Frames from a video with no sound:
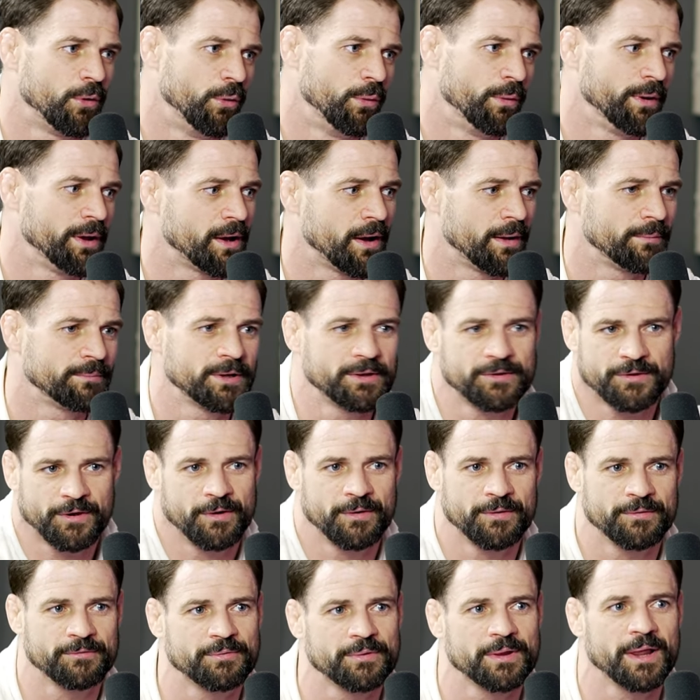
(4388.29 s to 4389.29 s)
cool. We come to
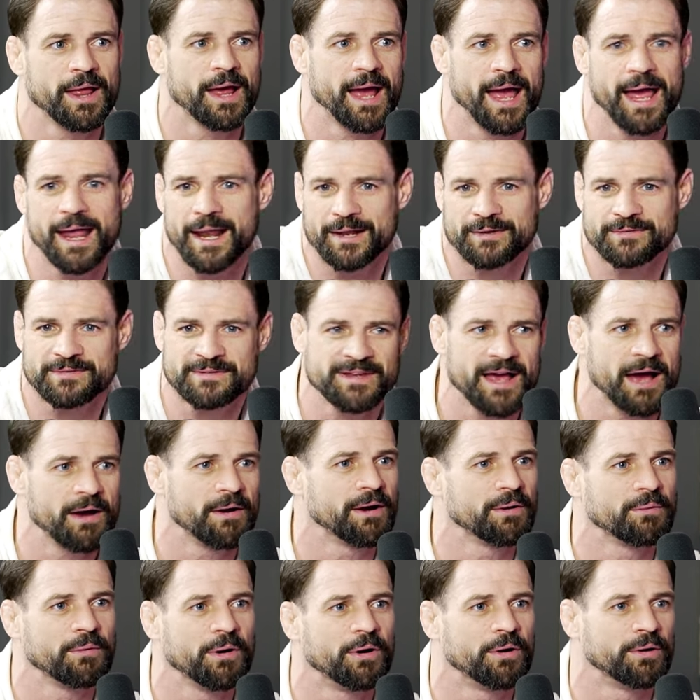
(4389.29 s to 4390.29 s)
terms with like, hey, this is how
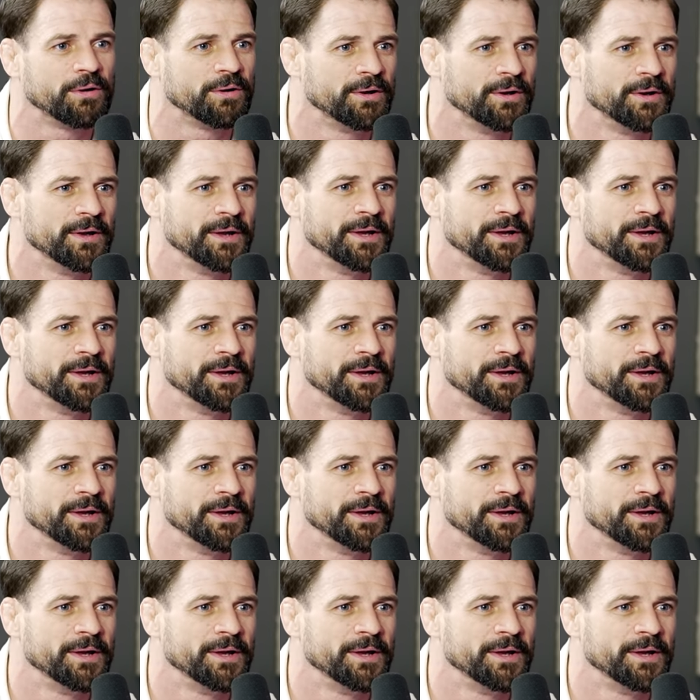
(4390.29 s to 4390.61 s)
I roll.